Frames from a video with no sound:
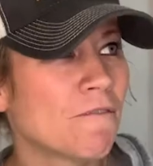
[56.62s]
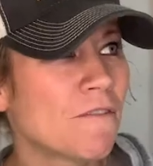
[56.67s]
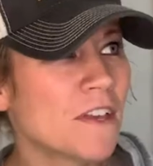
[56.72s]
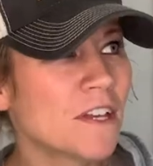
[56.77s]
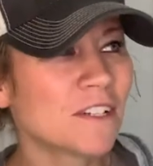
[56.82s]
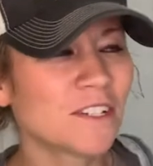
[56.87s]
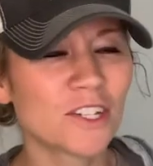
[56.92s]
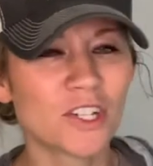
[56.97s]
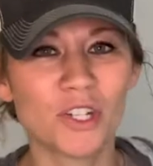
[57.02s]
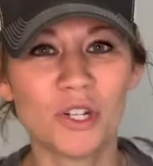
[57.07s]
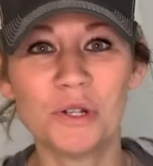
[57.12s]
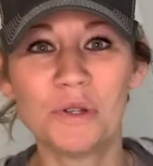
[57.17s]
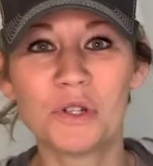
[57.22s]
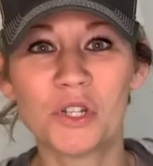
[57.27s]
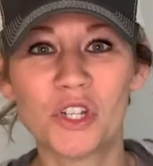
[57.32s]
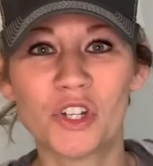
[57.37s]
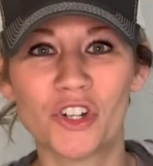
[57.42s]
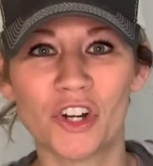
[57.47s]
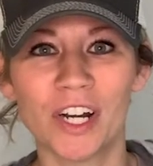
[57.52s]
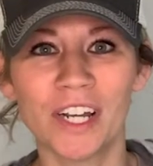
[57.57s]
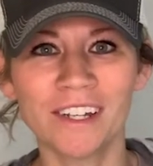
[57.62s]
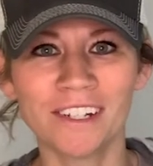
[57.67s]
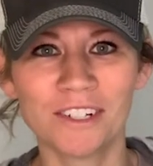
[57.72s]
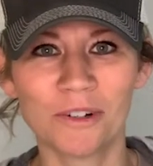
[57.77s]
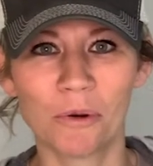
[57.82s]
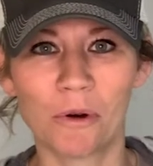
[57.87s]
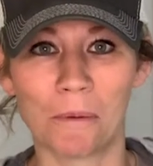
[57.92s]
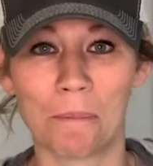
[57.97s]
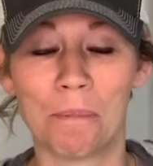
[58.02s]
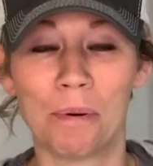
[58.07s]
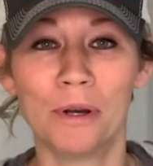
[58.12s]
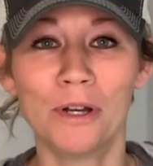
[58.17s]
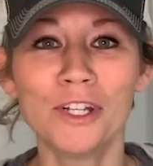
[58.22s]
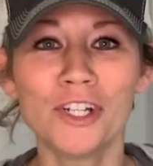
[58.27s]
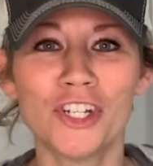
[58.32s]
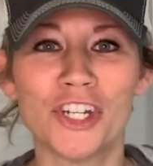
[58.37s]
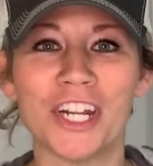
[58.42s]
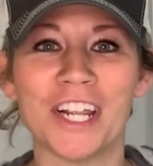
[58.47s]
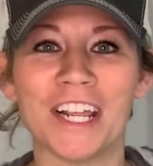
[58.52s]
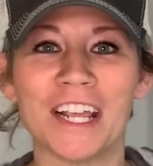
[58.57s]
feels too strict or
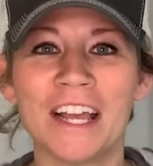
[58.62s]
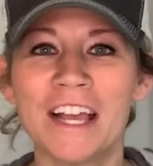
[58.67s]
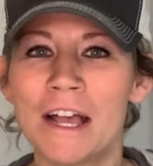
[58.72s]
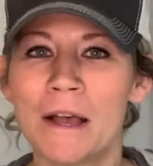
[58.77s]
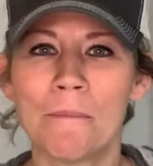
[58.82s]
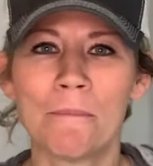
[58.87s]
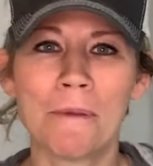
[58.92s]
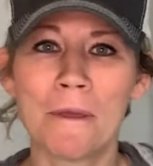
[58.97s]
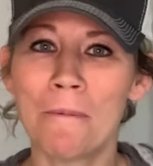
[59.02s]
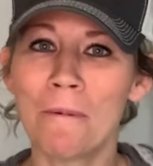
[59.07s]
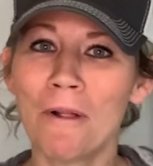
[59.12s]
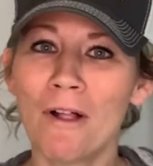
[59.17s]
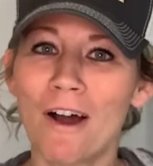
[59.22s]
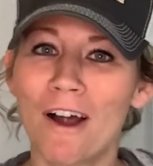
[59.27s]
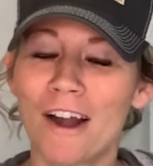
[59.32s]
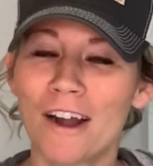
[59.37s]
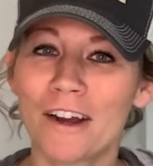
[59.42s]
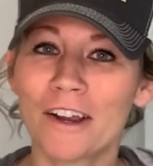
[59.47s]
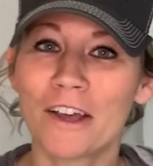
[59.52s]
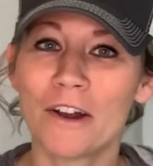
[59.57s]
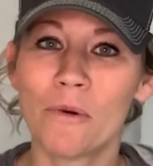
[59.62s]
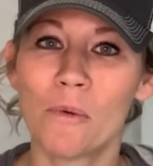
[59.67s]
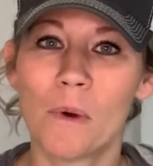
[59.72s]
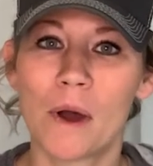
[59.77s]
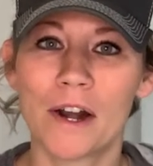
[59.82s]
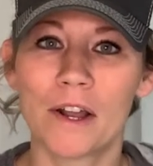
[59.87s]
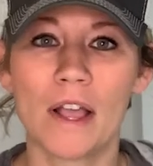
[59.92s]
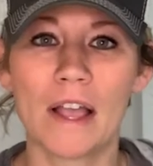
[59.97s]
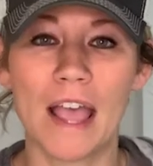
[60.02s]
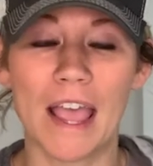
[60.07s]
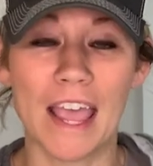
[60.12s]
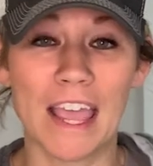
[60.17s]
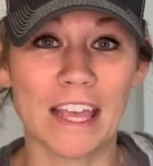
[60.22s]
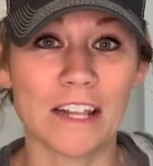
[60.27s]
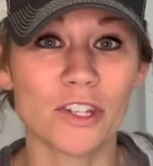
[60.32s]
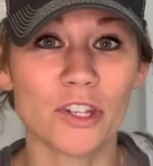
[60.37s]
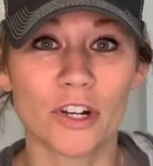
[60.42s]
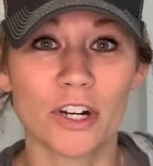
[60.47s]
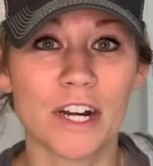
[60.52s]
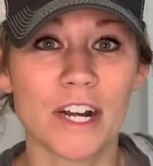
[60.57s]
pushy, people aren't going to want to
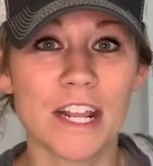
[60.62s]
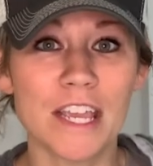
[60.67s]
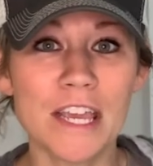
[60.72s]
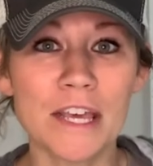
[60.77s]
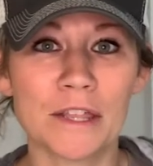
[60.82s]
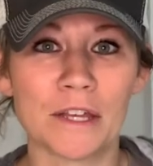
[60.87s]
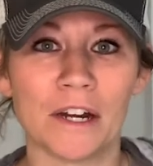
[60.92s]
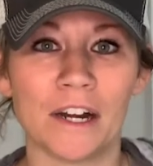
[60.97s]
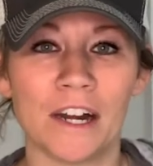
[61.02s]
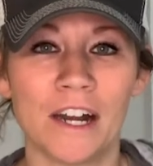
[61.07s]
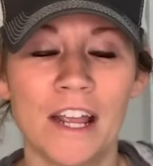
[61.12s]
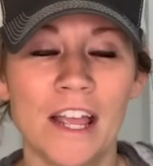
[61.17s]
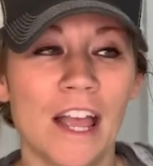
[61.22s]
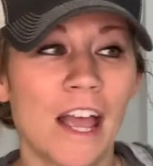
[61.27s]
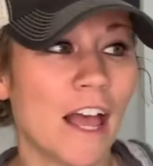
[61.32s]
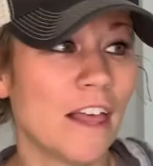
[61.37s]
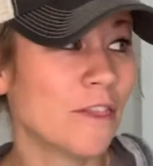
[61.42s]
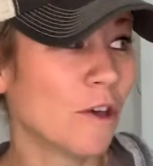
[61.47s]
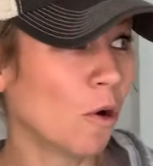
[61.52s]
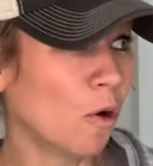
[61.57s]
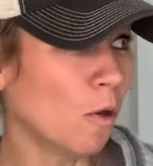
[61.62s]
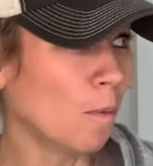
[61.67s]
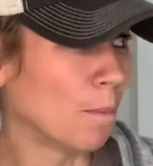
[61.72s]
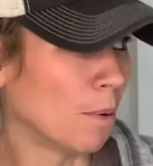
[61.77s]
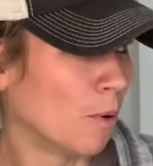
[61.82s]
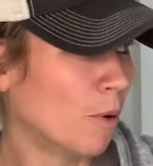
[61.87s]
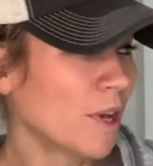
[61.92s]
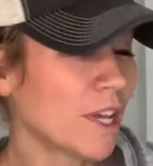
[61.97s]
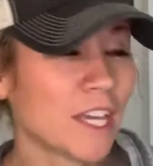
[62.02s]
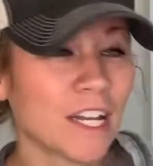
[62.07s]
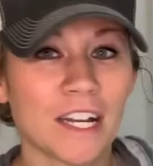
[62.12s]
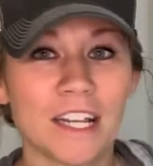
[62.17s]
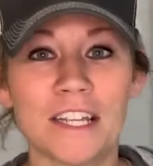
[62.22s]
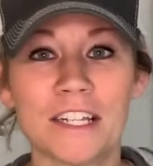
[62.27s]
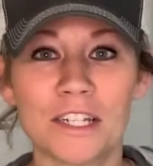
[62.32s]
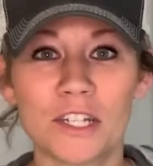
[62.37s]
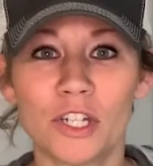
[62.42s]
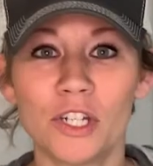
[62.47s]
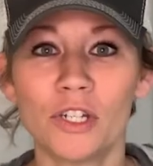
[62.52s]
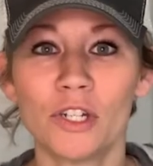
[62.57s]
answer it either. And the whole point
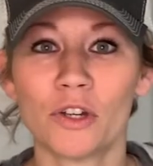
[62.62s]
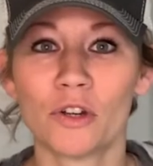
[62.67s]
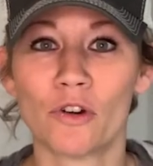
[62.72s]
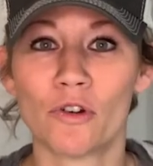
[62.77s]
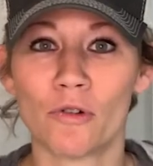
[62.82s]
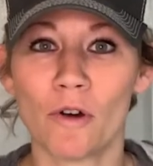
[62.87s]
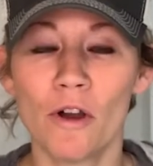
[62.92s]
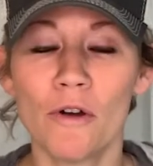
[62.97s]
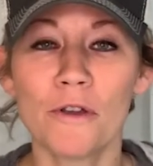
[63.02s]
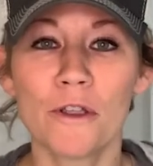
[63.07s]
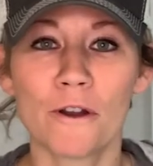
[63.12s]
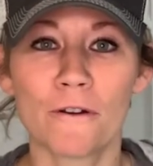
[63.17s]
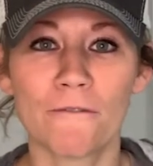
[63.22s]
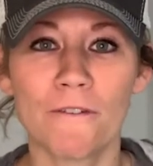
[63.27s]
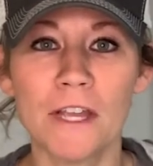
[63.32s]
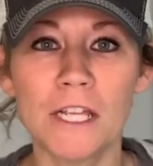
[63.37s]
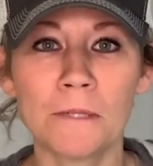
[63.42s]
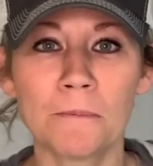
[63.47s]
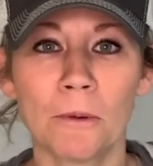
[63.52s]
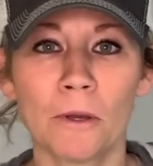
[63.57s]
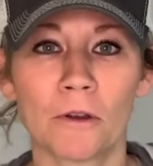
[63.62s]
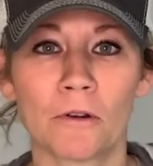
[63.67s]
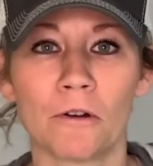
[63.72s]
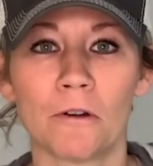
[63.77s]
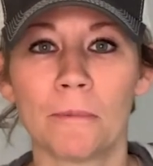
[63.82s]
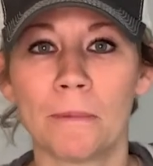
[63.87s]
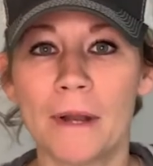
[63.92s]
is to grow your Facebook group